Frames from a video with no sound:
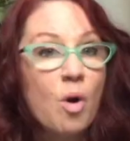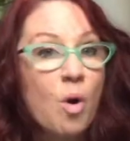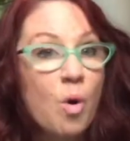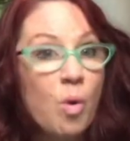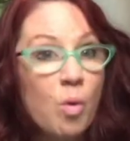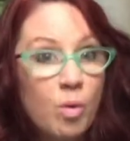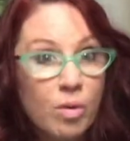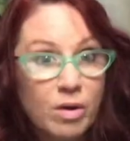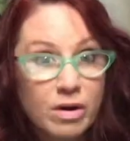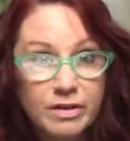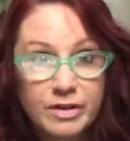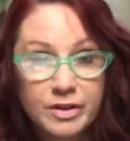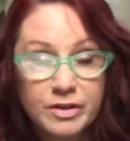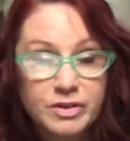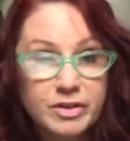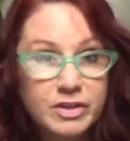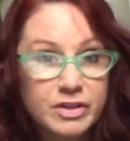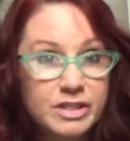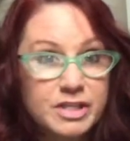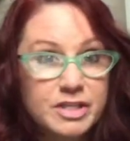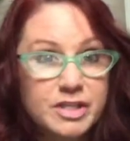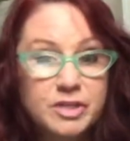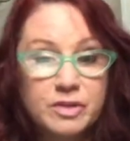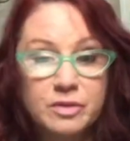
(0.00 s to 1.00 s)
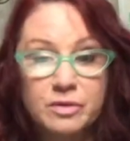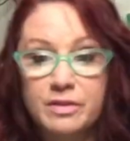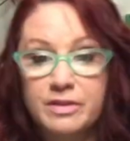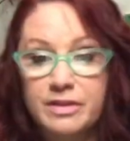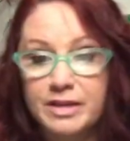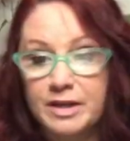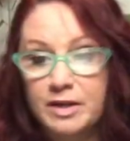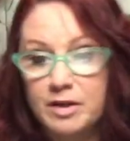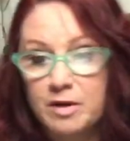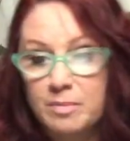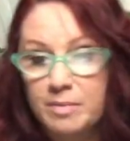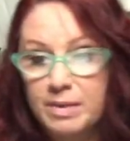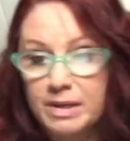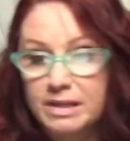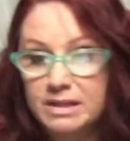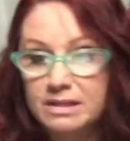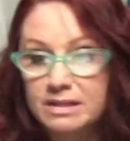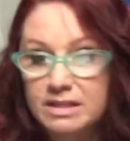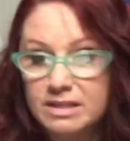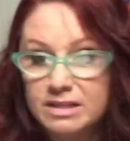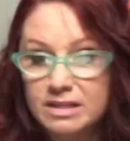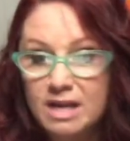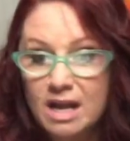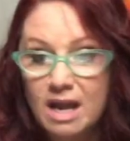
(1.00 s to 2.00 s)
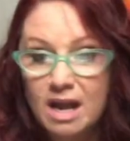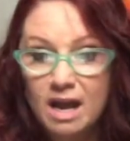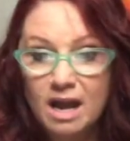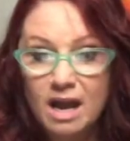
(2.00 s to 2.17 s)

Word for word: or their traditional therapists,